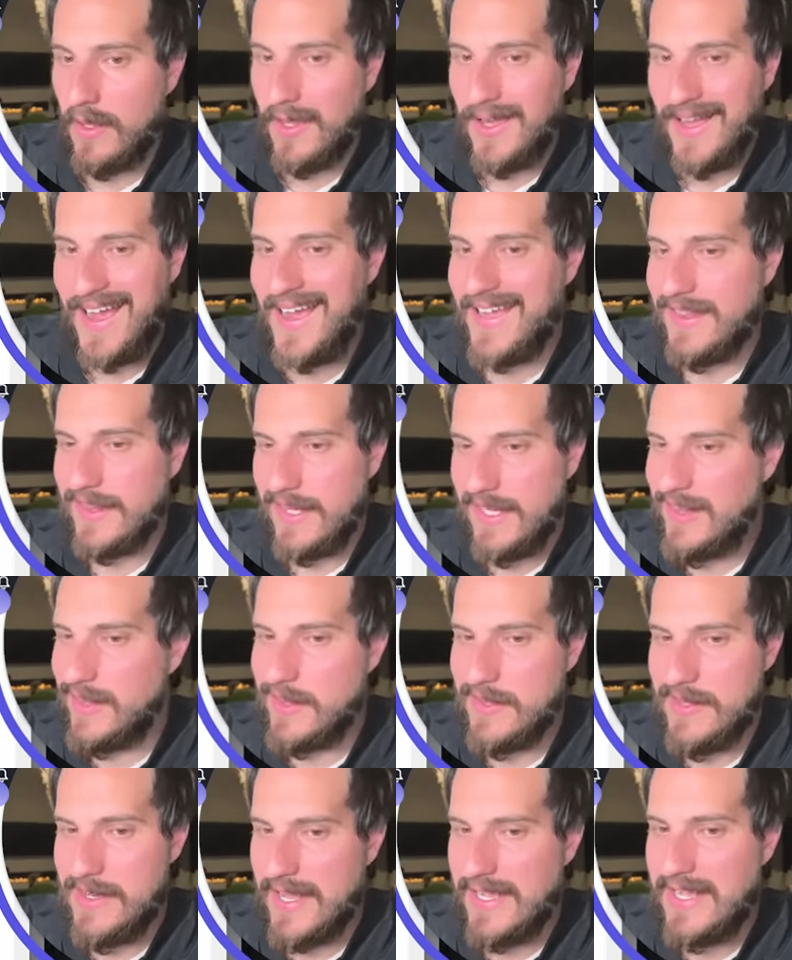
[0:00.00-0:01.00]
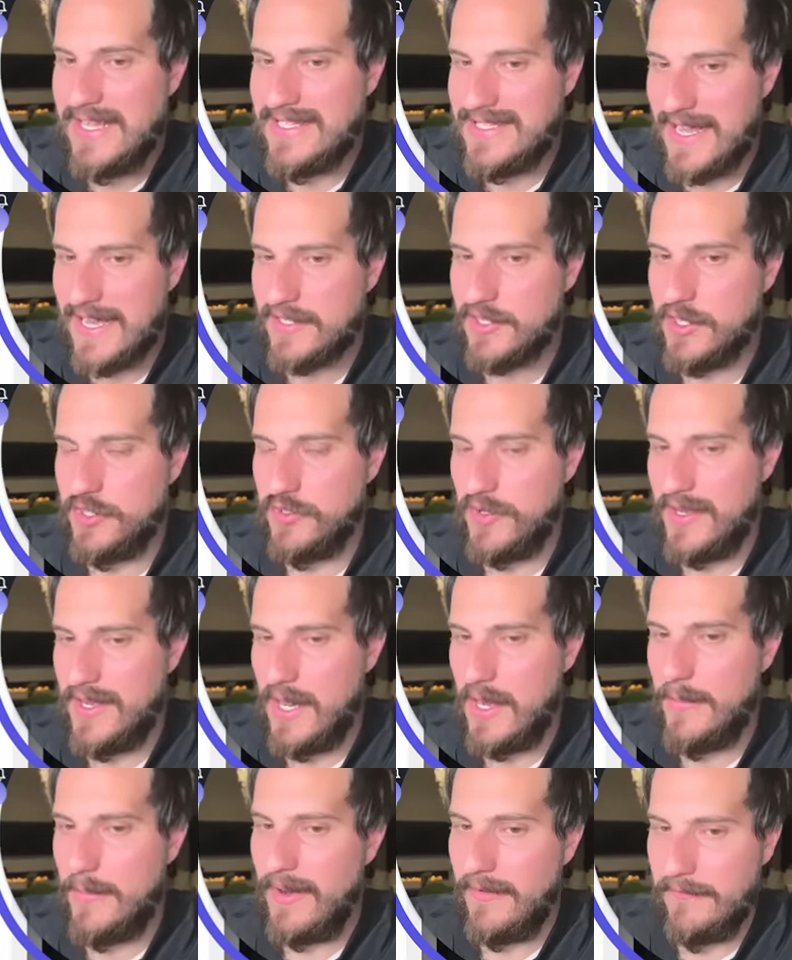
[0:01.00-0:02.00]
I think Nike's actually
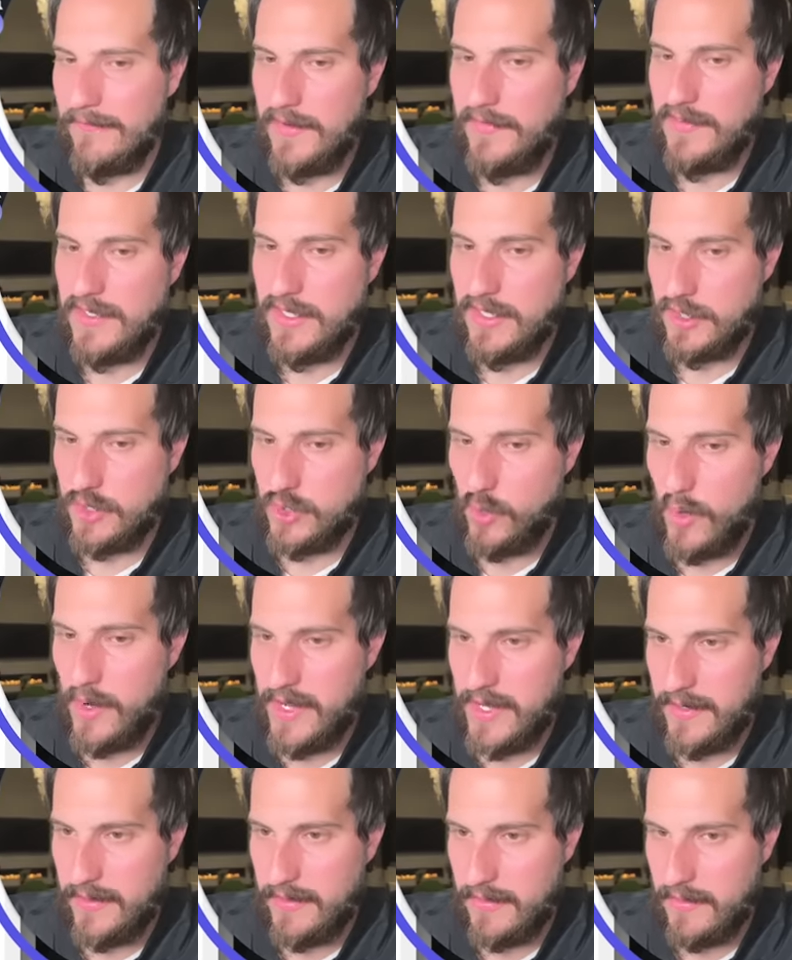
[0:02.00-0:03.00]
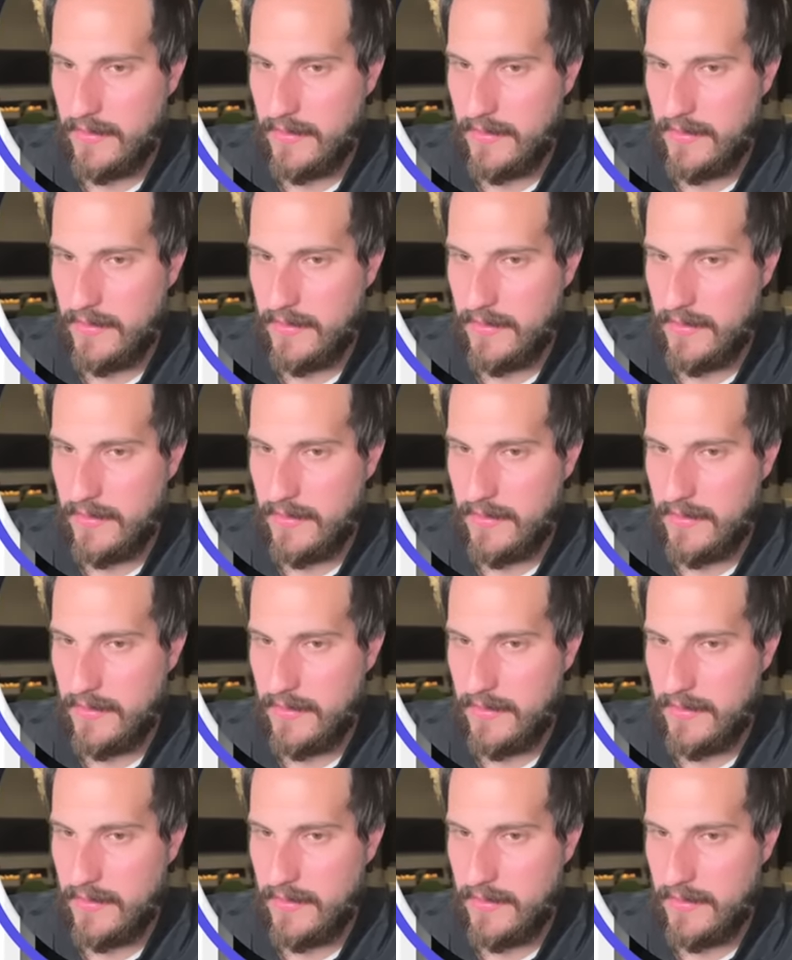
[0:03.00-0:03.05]
trading at about 15 to 20.